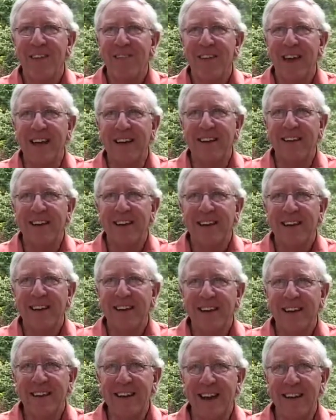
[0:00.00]
that
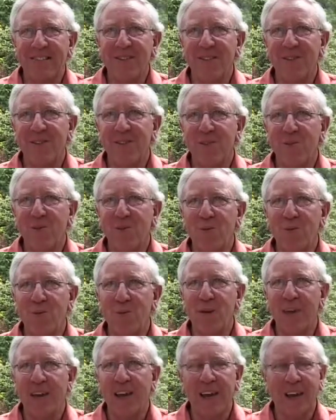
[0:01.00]
doesn't
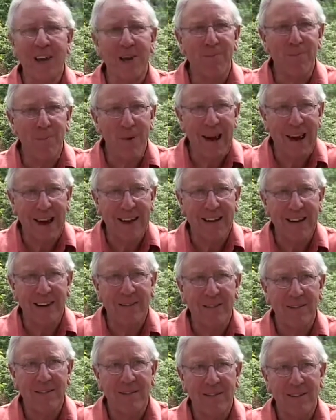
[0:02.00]
work in
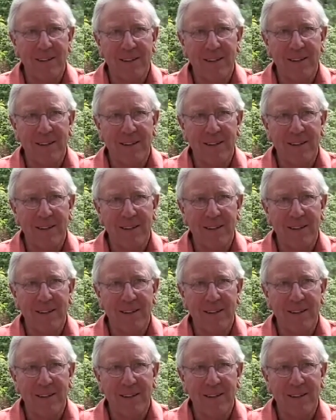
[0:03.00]
practice.